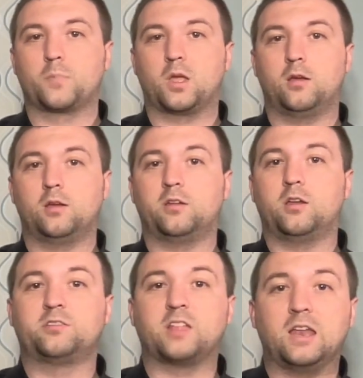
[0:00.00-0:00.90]

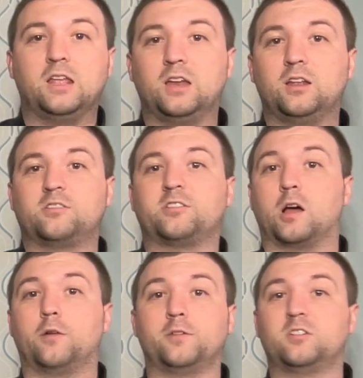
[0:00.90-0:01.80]
is that it
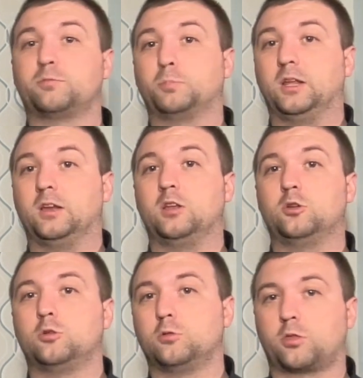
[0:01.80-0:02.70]
itself is split
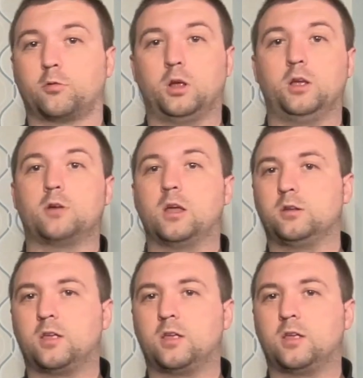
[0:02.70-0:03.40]
into three, right?